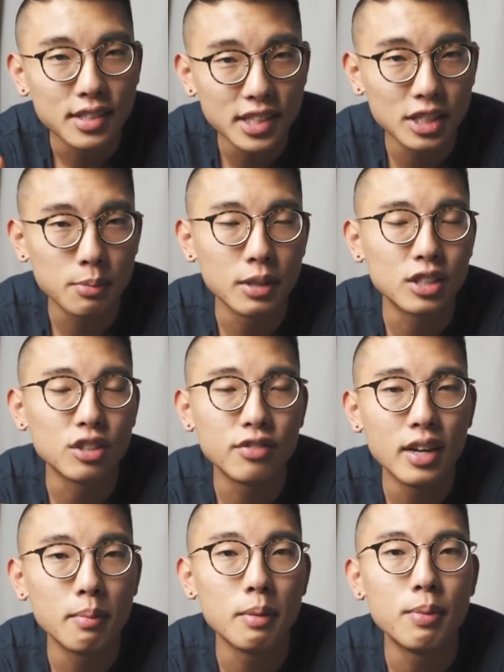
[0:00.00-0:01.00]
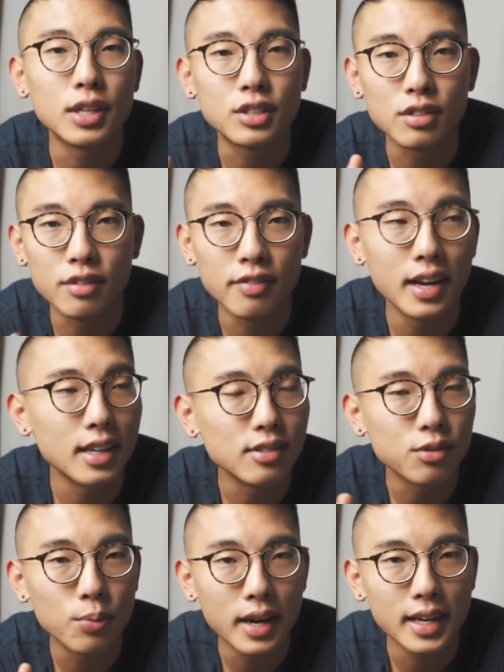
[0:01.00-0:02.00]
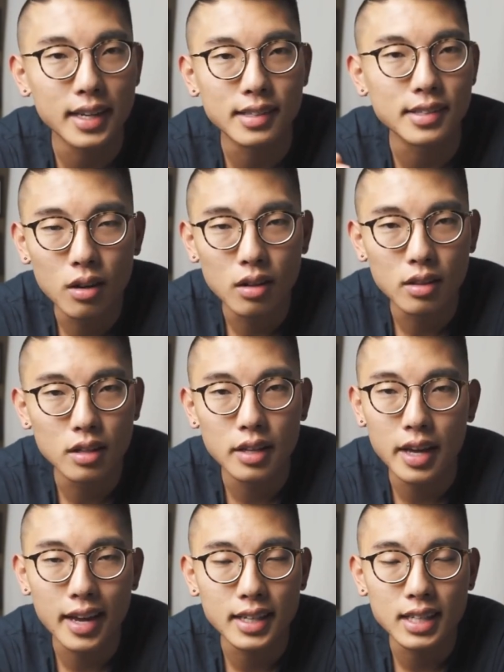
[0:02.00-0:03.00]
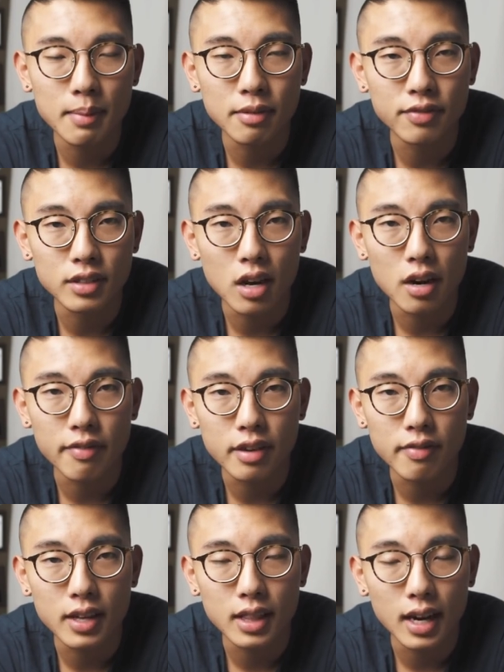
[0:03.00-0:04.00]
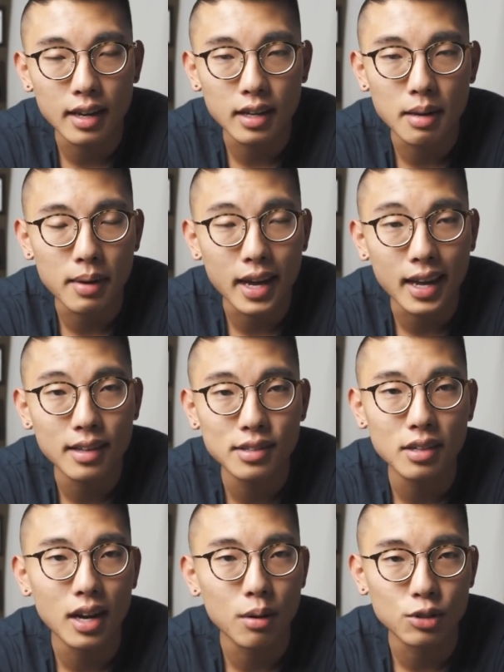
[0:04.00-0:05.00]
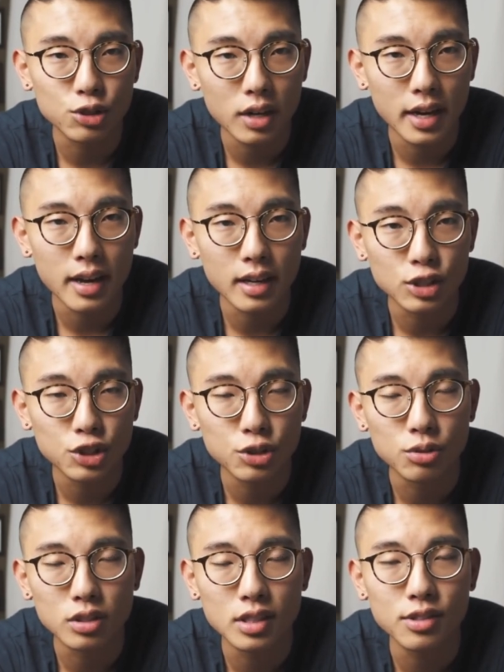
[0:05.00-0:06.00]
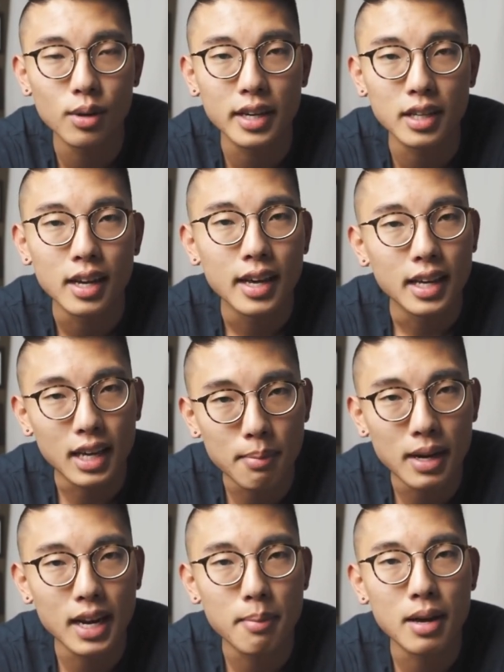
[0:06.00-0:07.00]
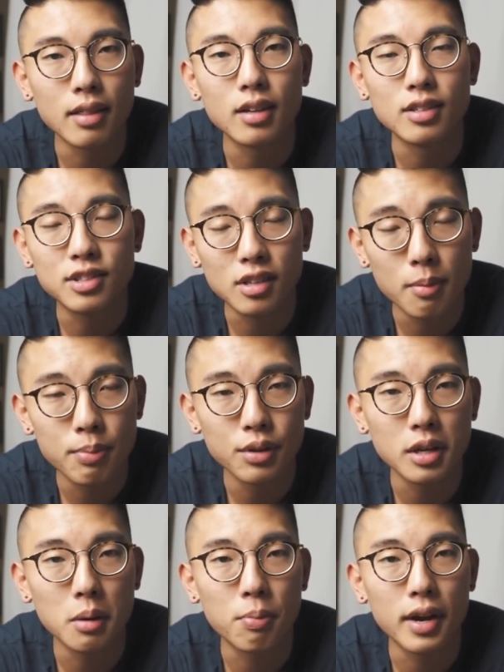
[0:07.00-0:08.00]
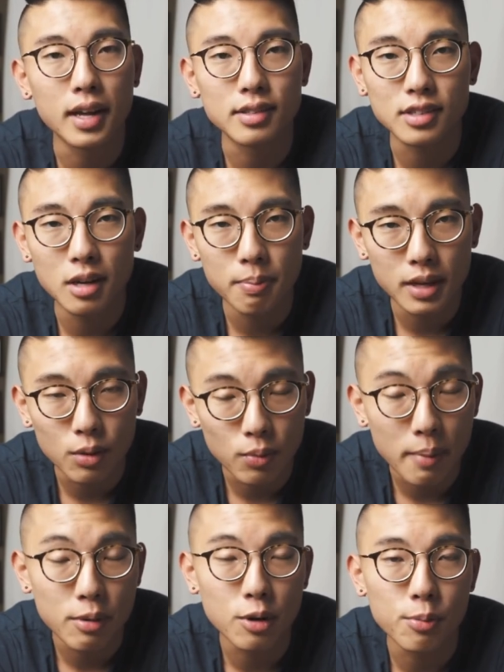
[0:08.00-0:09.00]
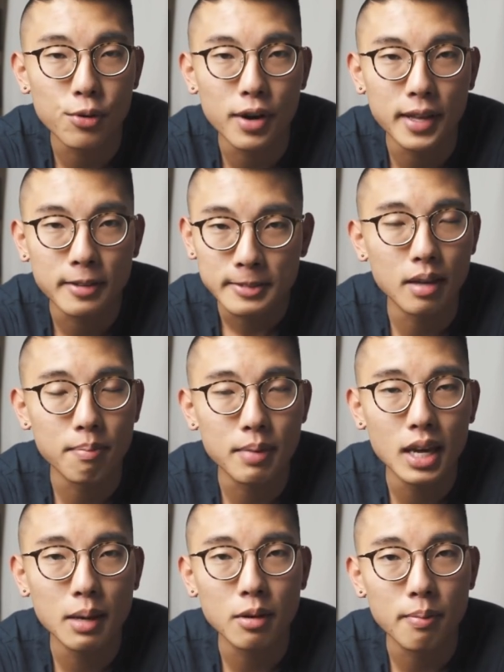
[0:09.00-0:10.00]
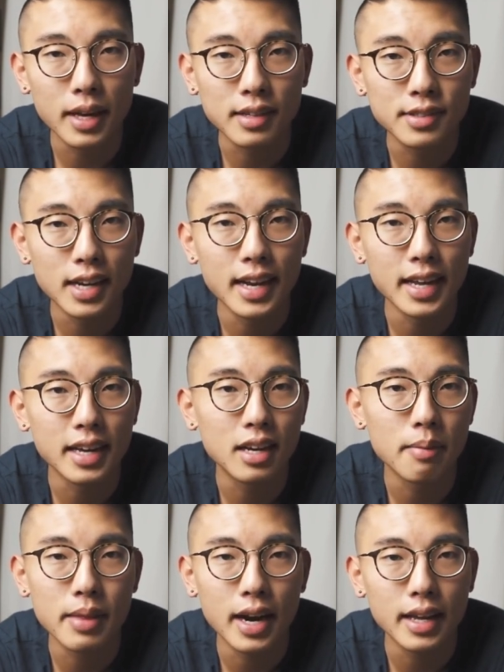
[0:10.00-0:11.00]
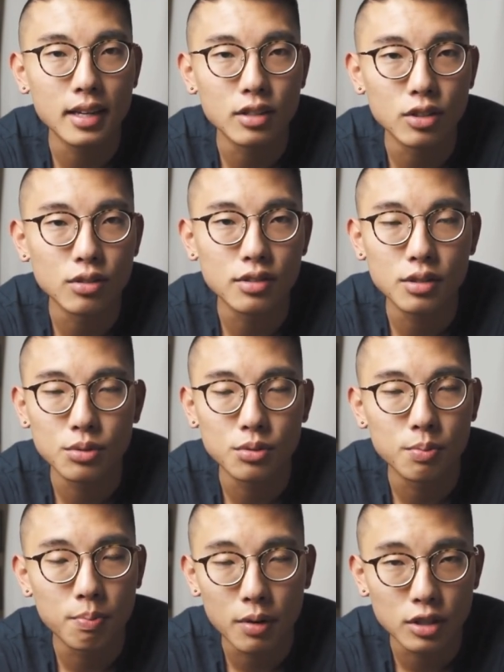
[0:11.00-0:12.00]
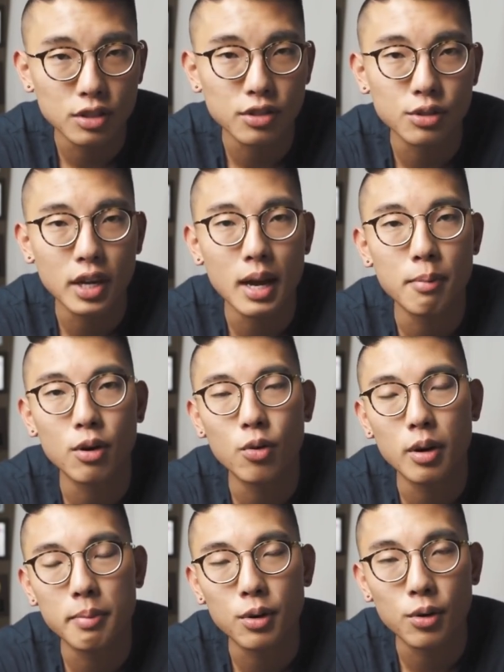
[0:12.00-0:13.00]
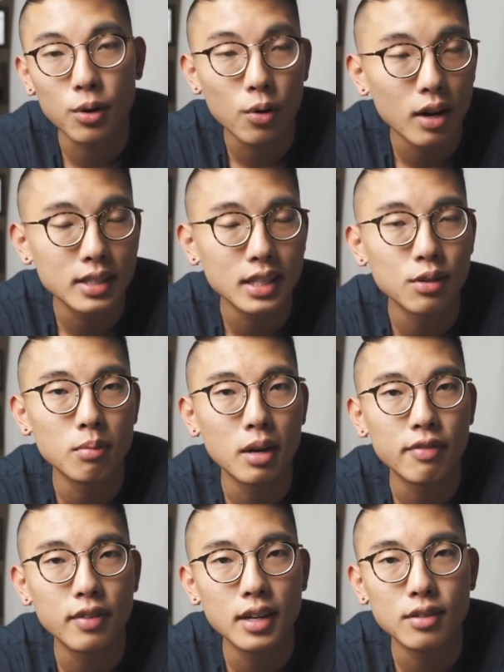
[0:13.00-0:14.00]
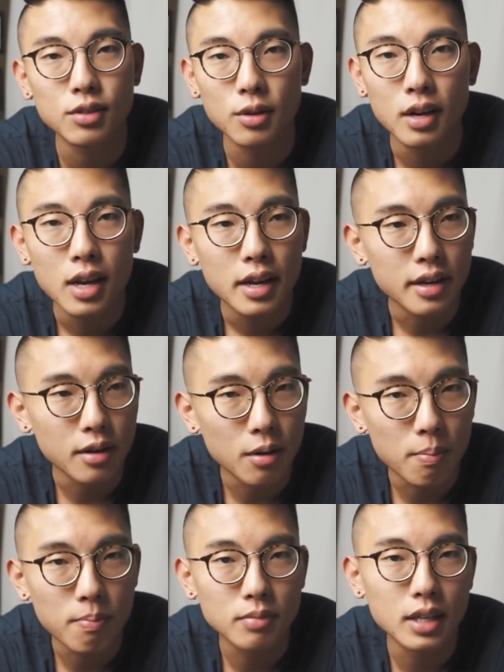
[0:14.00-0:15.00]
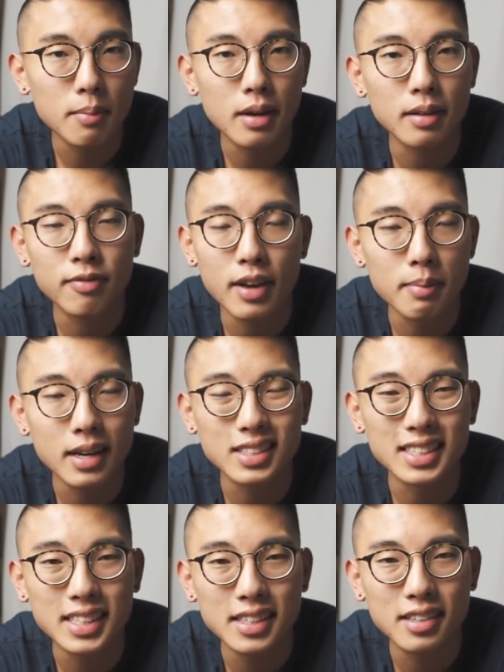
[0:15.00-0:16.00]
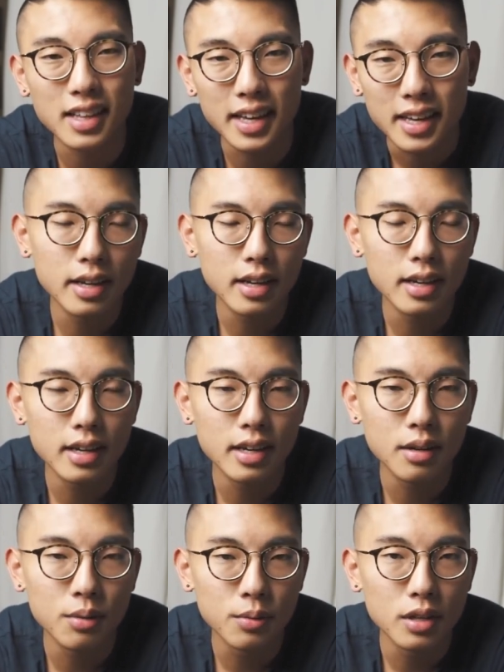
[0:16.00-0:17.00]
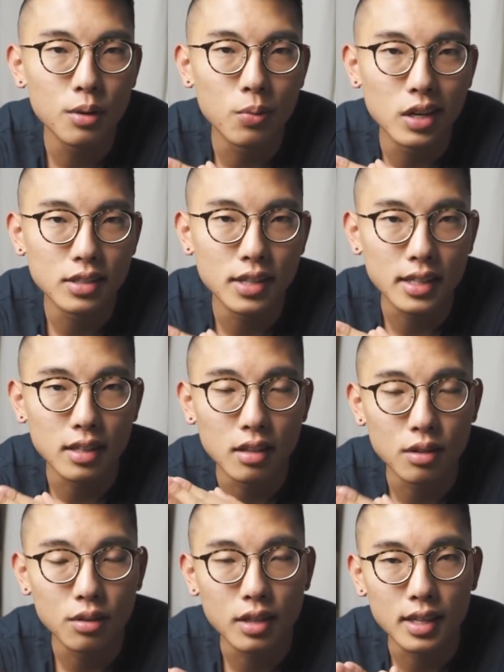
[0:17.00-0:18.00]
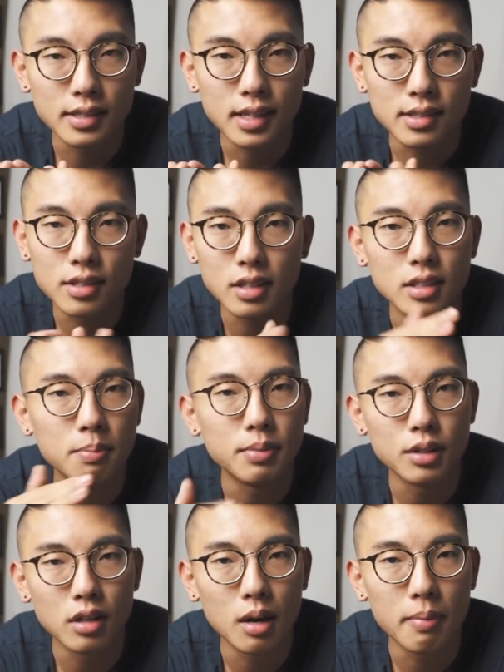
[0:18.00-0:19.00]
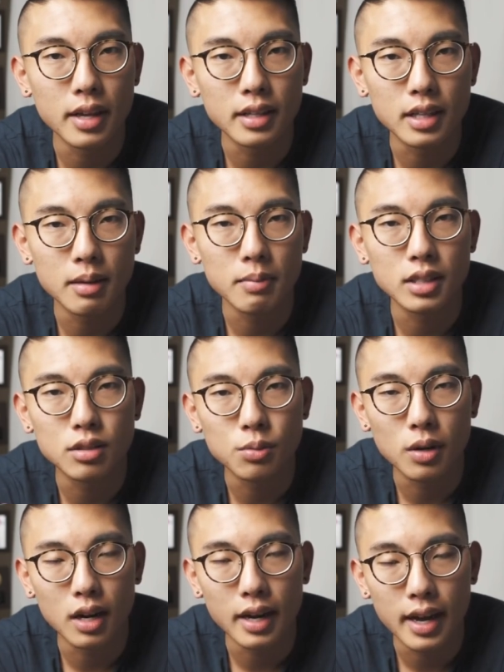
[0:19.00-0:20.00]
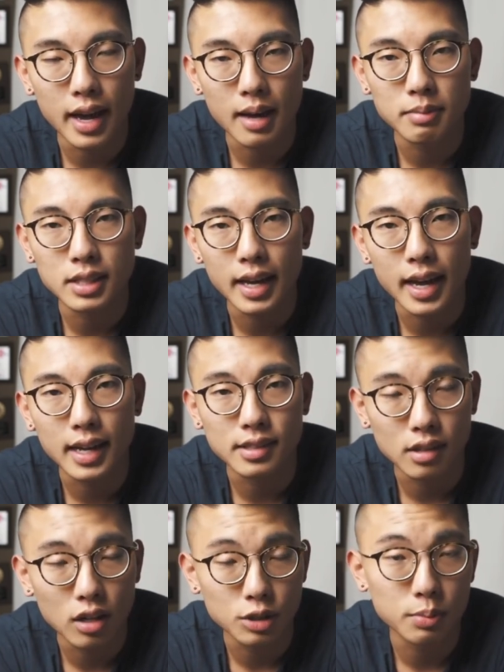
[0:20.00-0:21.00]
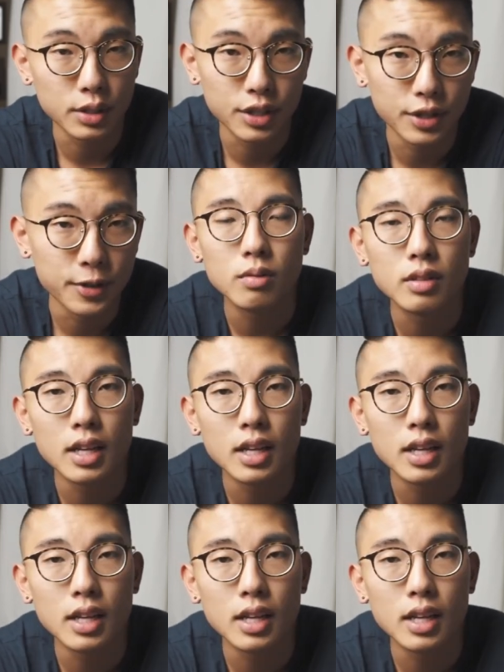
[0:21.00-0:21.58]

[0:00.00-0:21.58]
senior pictures, family pictures, events, weddings, literally any type of photography event that I could get my hands on, I would try and shoot just so I could get my name out there, start building a brand, start being reputable and, and being able to make side income that I could use to purchase new camera equipment or go out to eat with my friends or, you know, take my family out to dinner. Like it, it really was like the little things that started to build up and get me to where I am today as an entrepreneur.